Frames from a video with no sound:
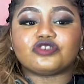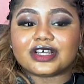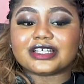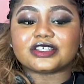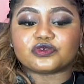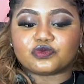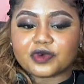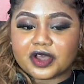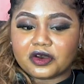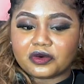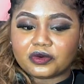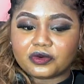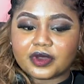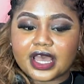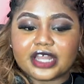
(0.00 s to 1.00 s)
dress
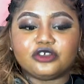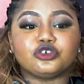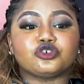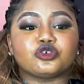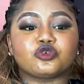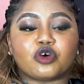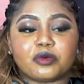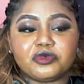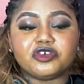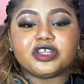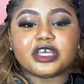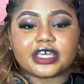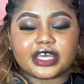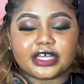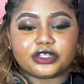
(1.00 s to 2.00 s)
well and you should
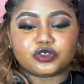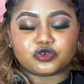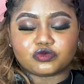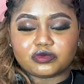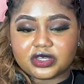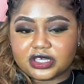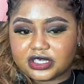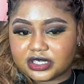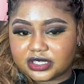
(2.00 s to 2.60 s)
communicate to me.